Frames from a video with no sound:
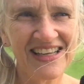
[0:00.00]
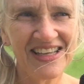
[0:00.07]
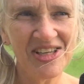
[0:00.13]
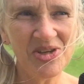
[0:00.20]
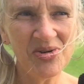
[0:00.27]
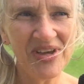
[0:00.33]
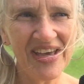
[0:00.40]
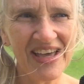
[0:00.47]

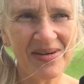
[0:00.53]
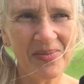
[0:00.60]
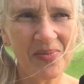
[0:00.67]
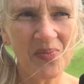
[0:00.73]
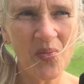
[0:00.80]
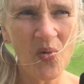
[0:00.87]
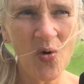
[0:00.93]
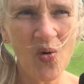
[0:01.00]
You get
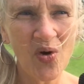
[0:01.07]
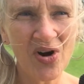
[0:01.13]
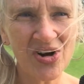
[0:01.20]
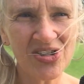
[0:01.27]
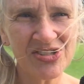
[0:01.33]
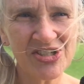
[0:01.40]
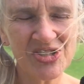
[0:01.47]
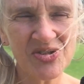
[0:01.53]

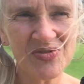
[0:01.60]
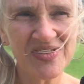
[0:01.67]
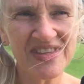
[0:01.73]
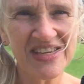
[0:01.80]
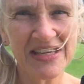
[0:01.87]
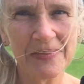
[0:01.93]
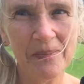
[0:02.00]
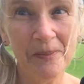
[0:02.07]
more to
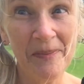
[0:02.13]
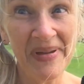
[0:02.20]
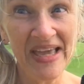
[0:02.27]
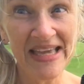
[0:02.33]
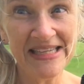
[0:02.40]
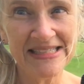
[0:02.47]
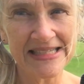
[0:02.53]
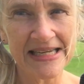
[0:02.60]
the
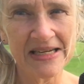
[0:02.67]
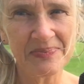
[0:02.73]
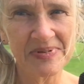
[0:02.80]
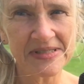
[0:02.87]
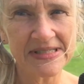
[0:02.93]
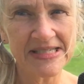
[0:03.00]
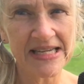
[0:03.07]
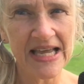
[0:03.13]
meat and
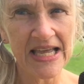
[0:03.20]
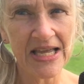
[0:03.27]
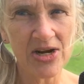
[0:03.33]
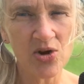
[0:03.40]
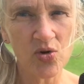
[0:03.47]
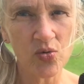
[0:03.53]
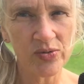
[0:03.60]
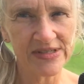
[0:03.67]

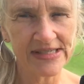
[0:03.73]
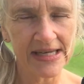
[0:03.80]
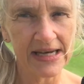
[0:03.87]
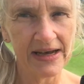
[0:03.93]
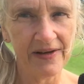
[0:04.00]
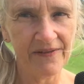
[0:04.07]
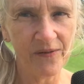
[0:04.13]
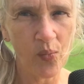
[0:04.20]
potatoes
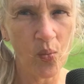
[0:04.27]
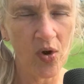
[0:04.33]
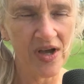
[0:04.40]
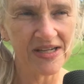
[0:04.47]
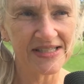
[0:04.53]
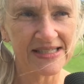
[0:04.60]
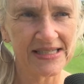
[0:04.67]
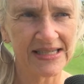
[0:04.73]
of
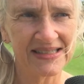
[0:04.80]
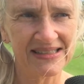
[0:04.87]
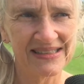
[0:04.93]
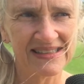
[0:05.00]
what